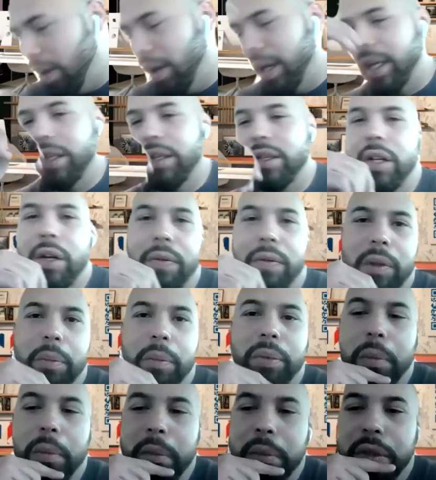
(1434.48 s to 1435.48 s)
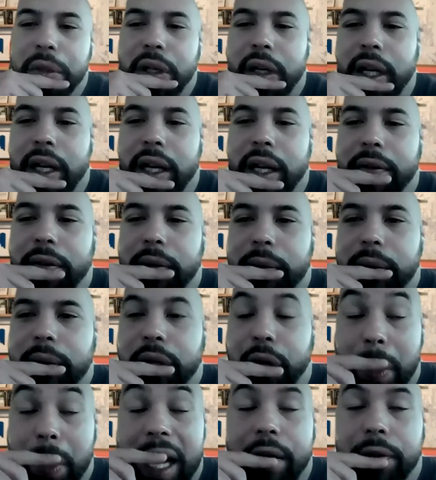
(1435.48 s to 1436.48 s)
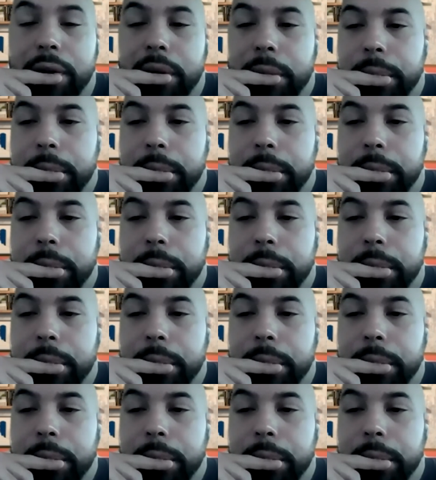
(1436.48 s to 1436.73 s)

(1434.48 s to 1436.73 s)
I can solve the problems you have?